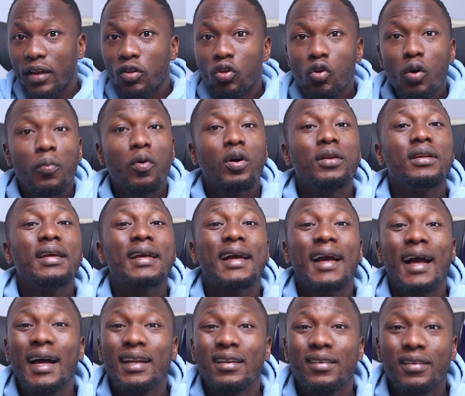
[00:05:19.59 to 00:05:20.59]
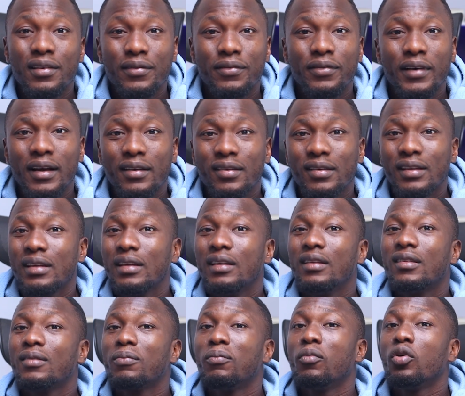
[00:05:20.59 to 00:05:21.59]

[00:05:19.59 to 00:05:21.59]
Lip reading: and nobody can reverse it